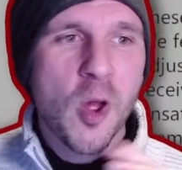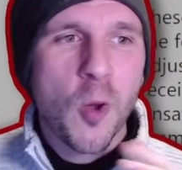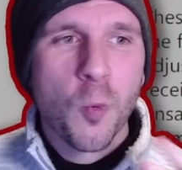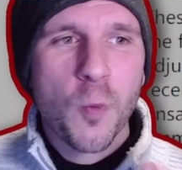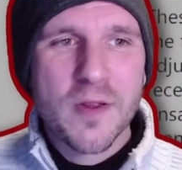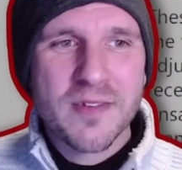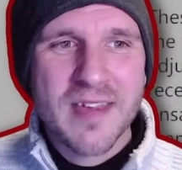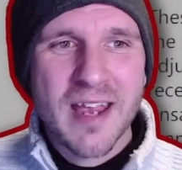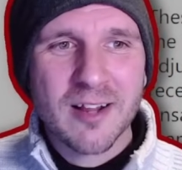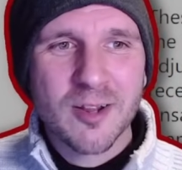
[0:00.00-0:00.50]

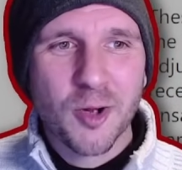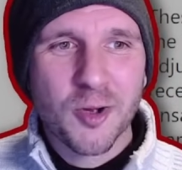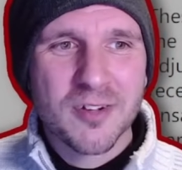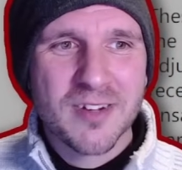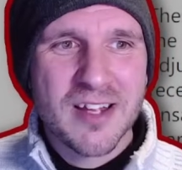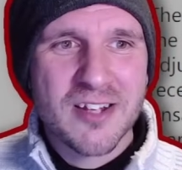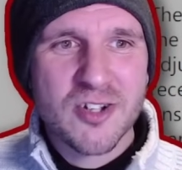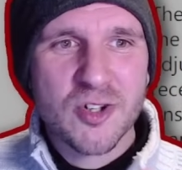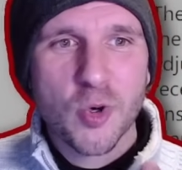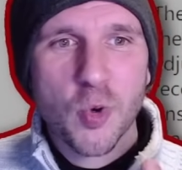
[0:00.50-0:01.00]
We take
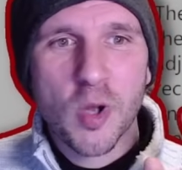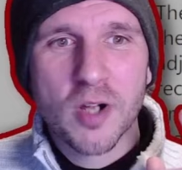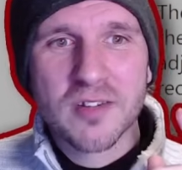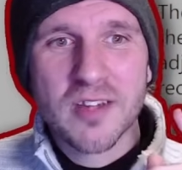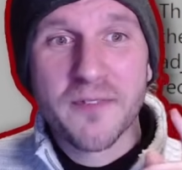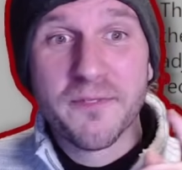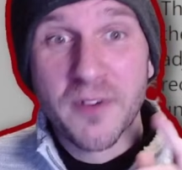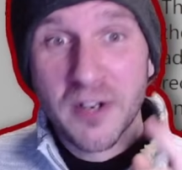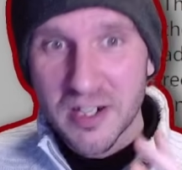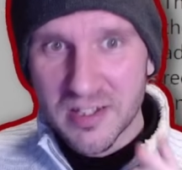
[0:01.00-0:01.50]
localization
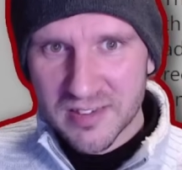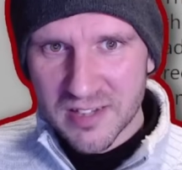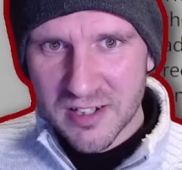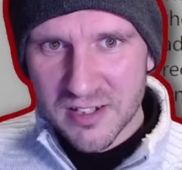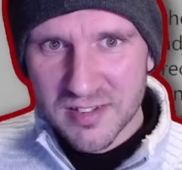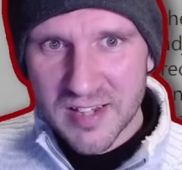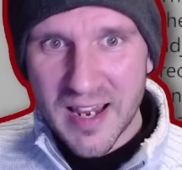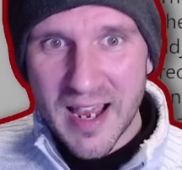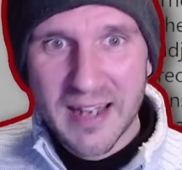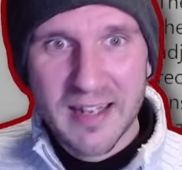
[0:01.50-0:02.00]
quality very
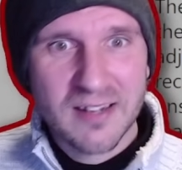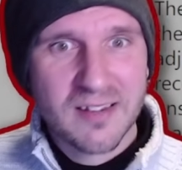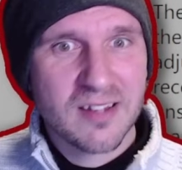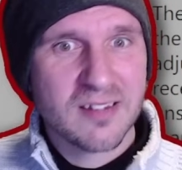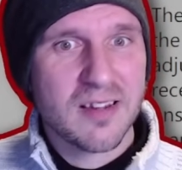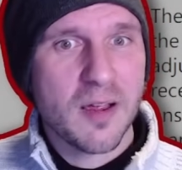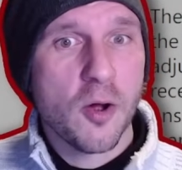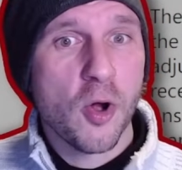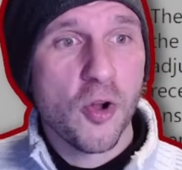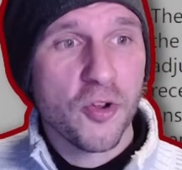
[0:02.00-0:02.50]
seriously, and it
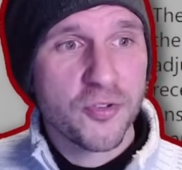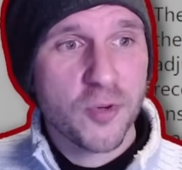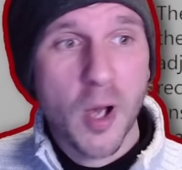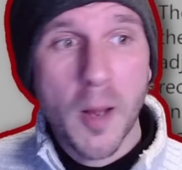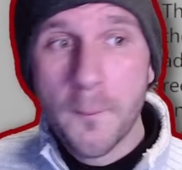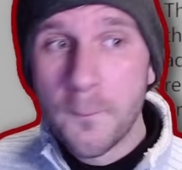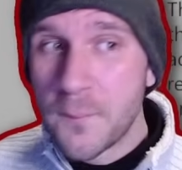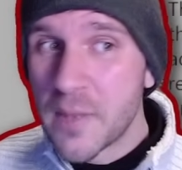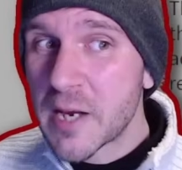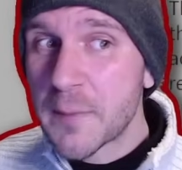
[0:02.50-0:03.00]
is also a
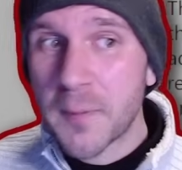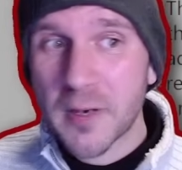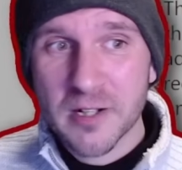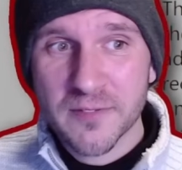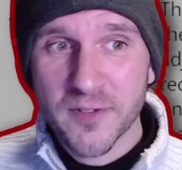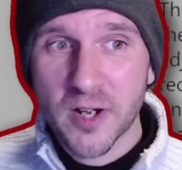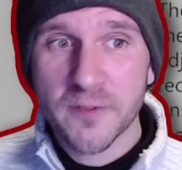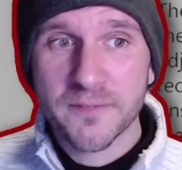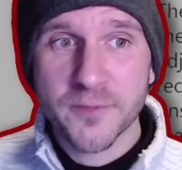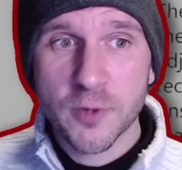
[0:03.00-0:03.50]
big part
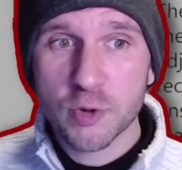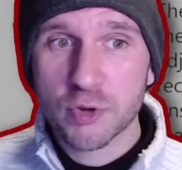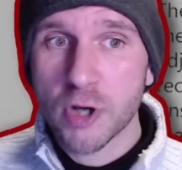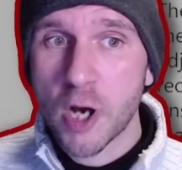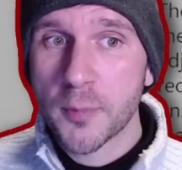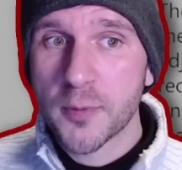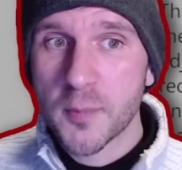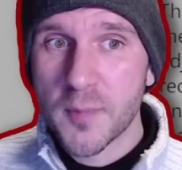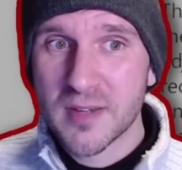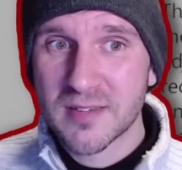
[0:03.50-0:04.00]
of our future
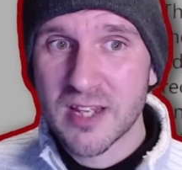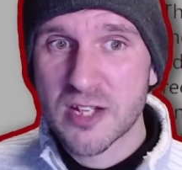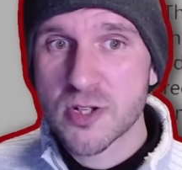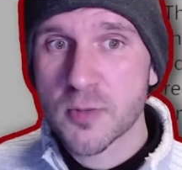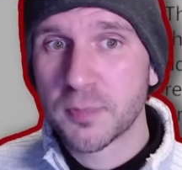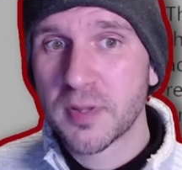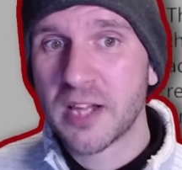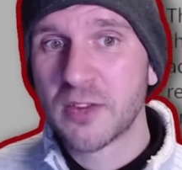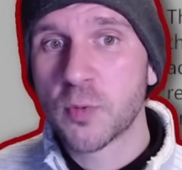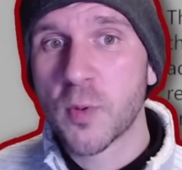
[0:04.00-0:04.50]

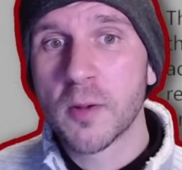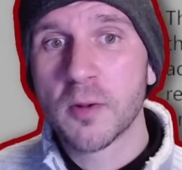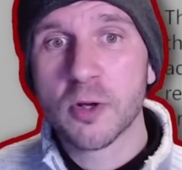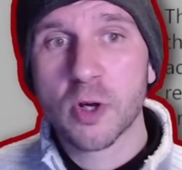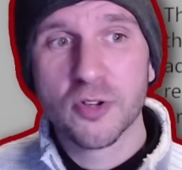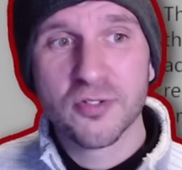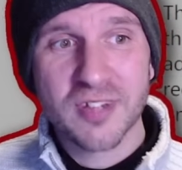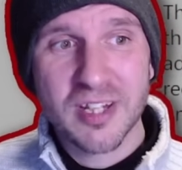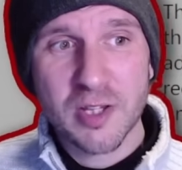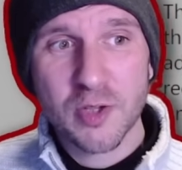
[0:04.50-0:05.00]
optimization plans. We will
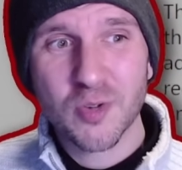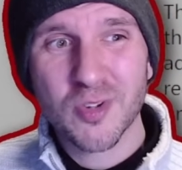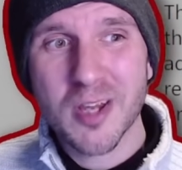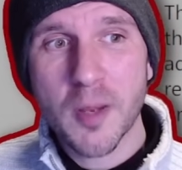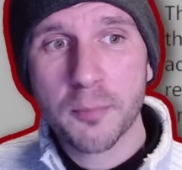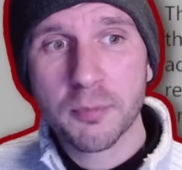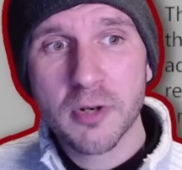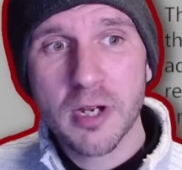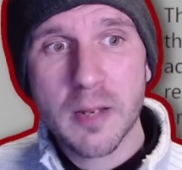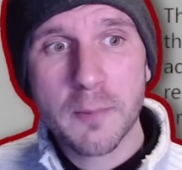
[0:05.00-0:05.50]
continuously
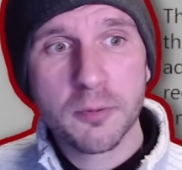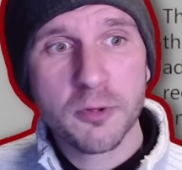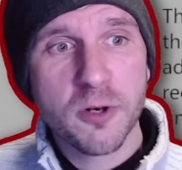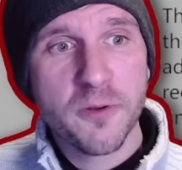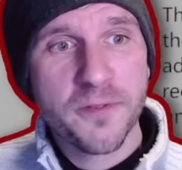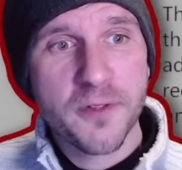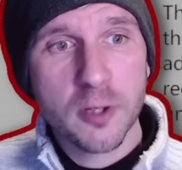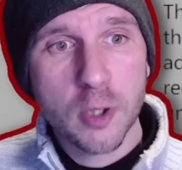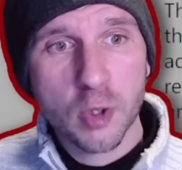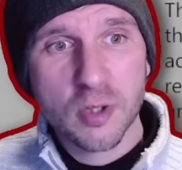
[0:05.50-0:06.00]

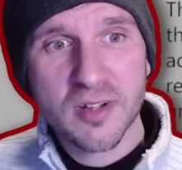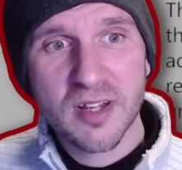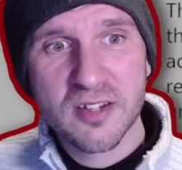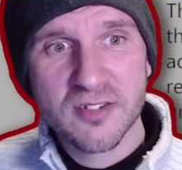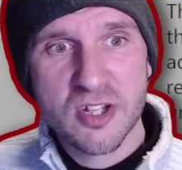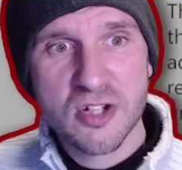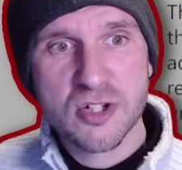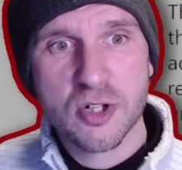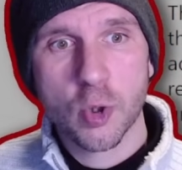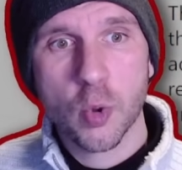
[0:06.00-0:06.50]
improve the
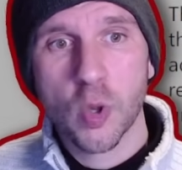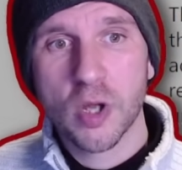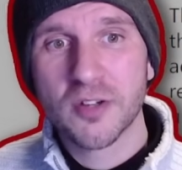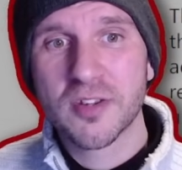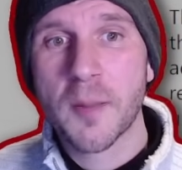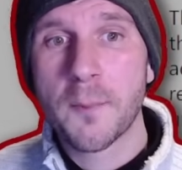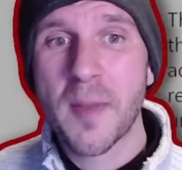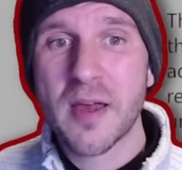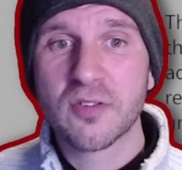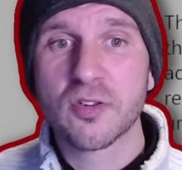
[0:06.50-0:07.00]
localization
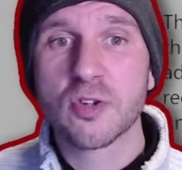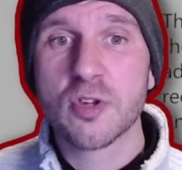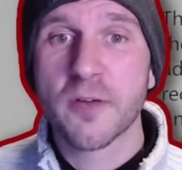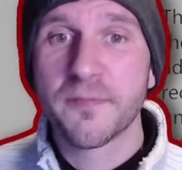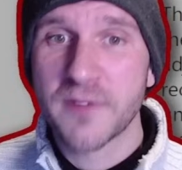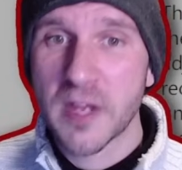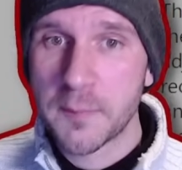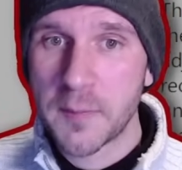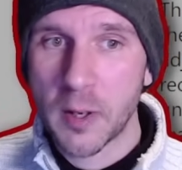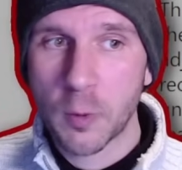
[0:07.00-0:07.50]
quality based on your
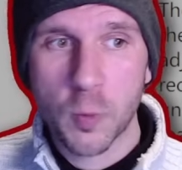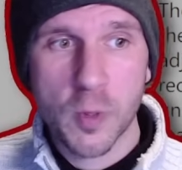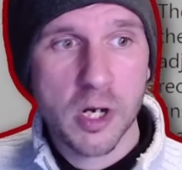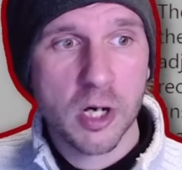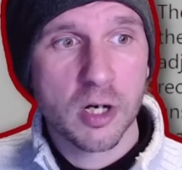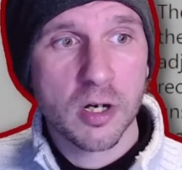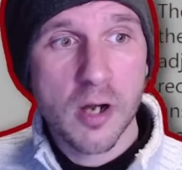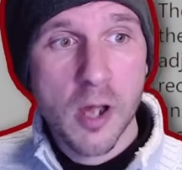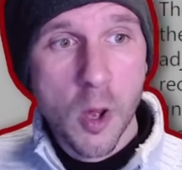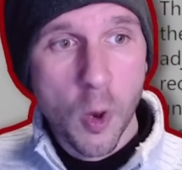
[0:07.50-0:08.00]
feedback. We
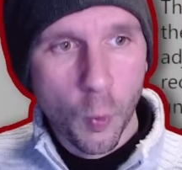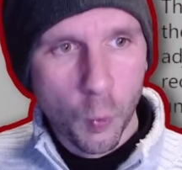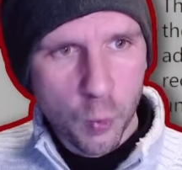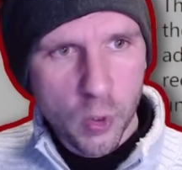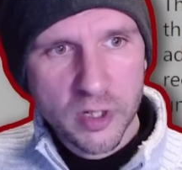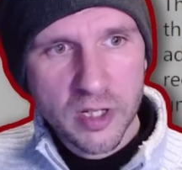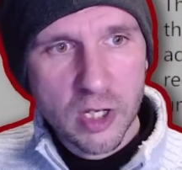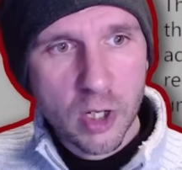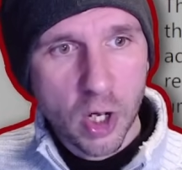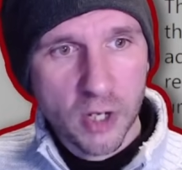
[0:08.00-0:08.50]
are
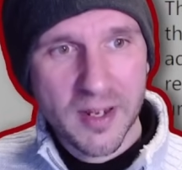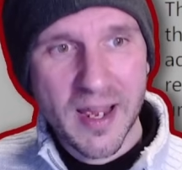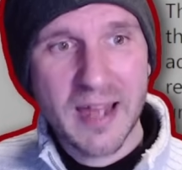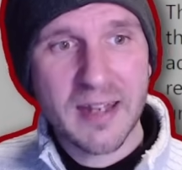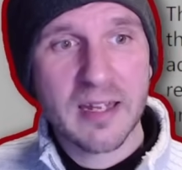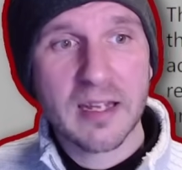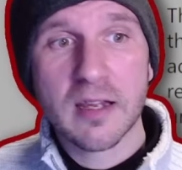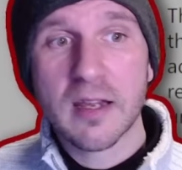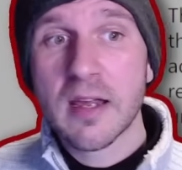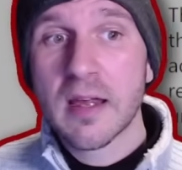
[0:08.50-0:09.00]
working on
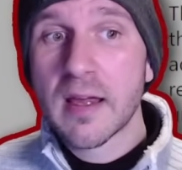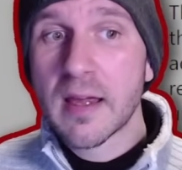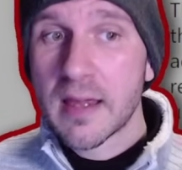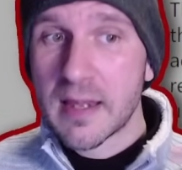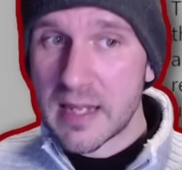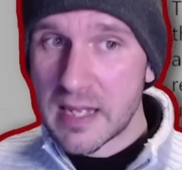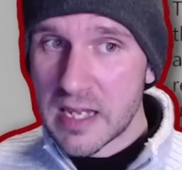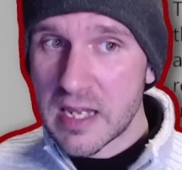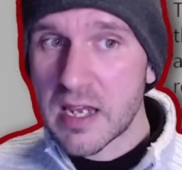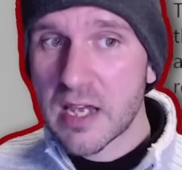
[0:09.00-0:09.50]
adding
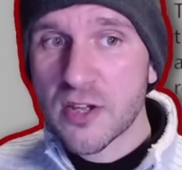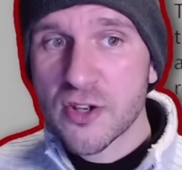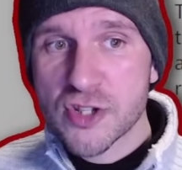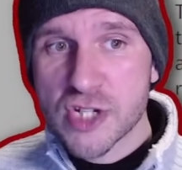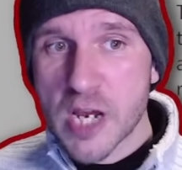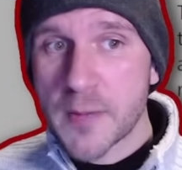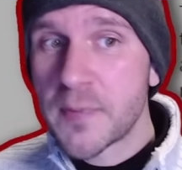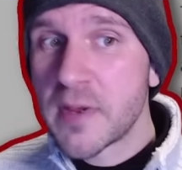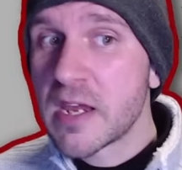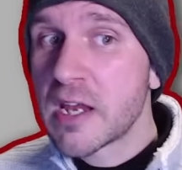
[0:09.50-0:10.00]
EN,
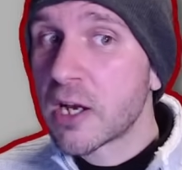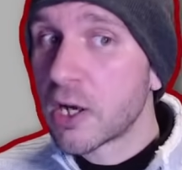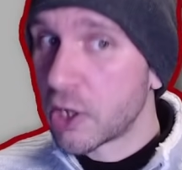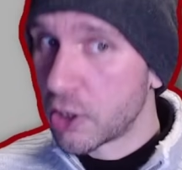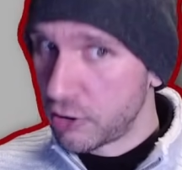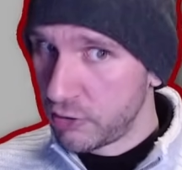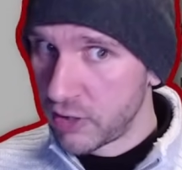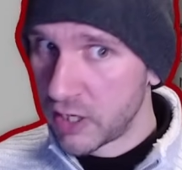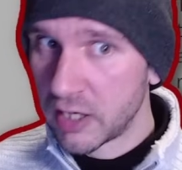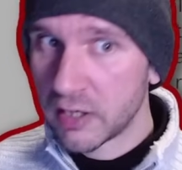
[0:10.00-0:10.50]
JP,
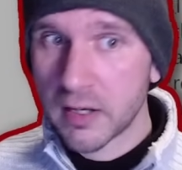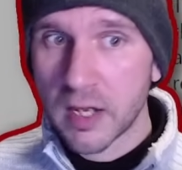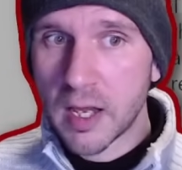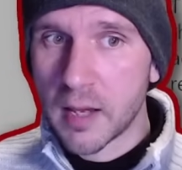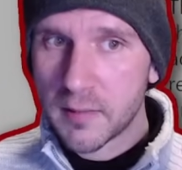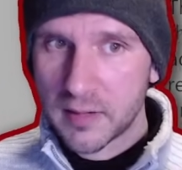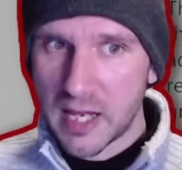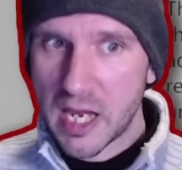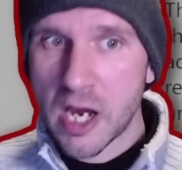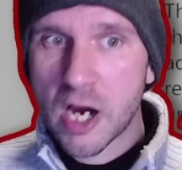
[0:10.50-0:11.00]
Korean,
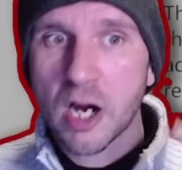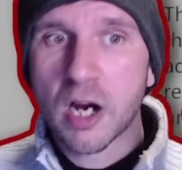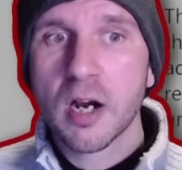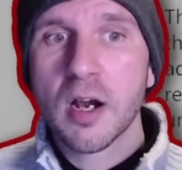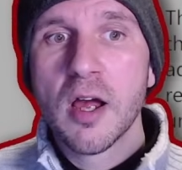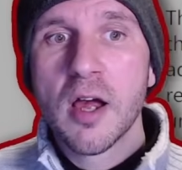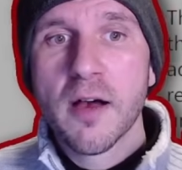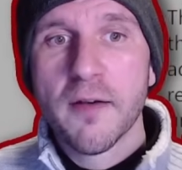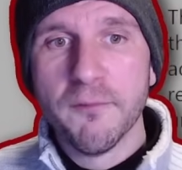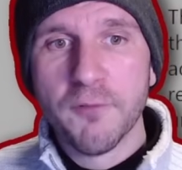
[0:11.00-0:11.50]
KR
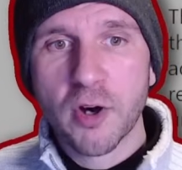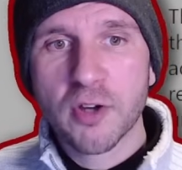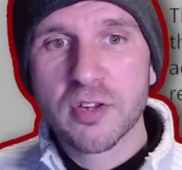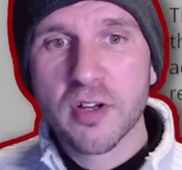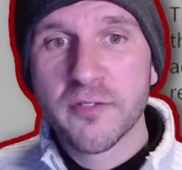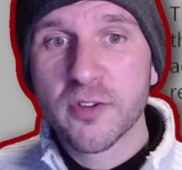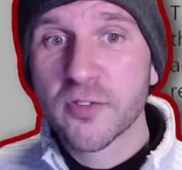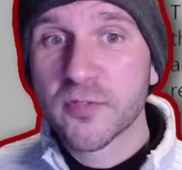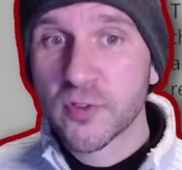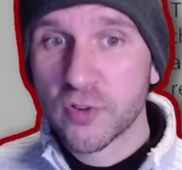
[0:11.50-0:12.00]

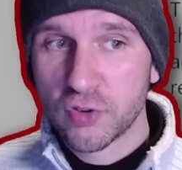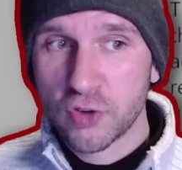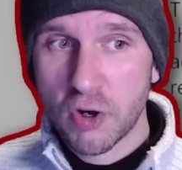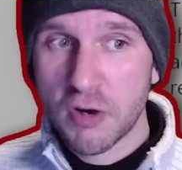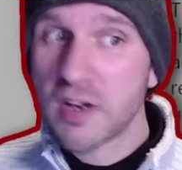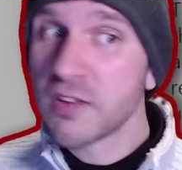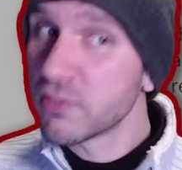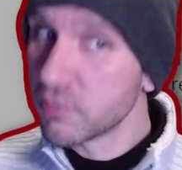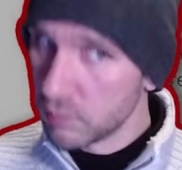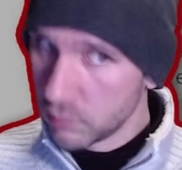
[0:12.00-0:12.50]
voiceovers for
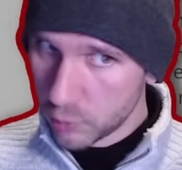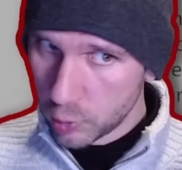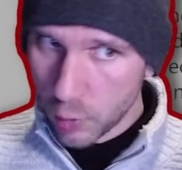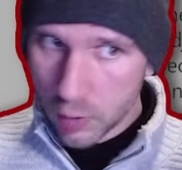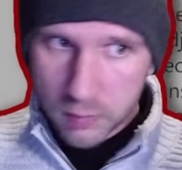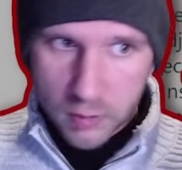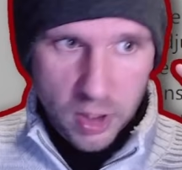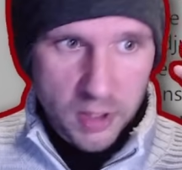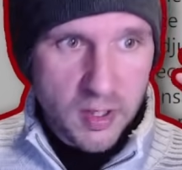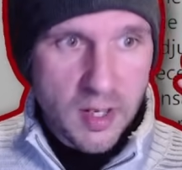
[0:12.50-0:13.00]
stories. Cool,
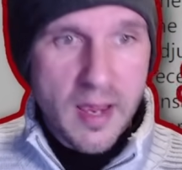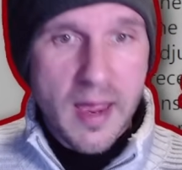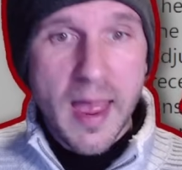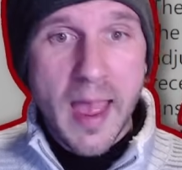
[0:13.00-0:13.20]
good.